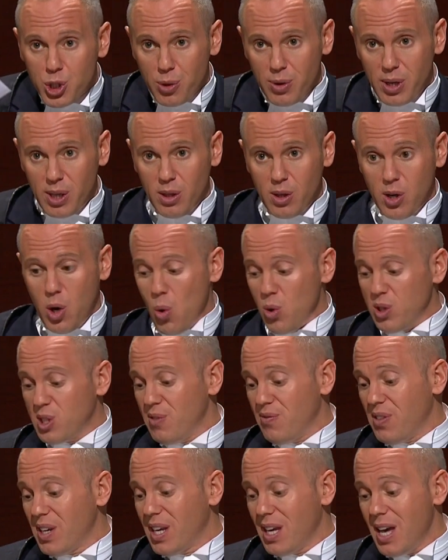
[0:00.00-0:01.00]
during the
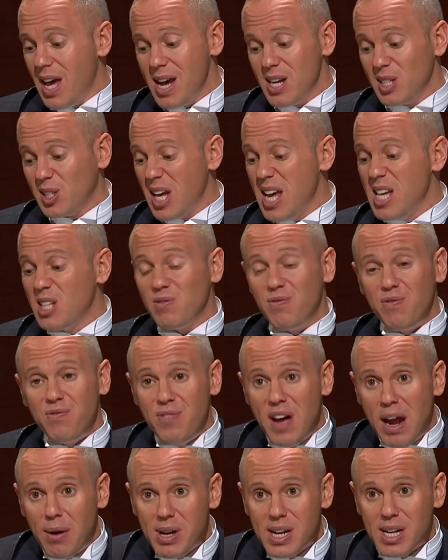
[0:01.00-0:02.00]
course of the case, it's
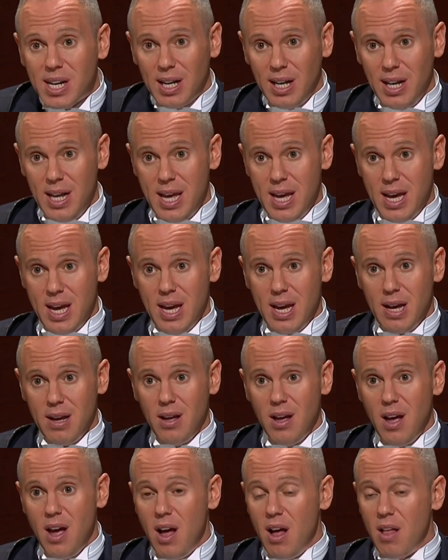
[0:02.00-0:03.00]
very clear
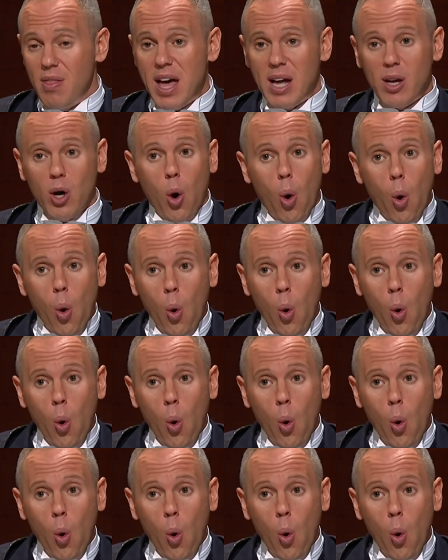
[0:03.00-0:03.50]
that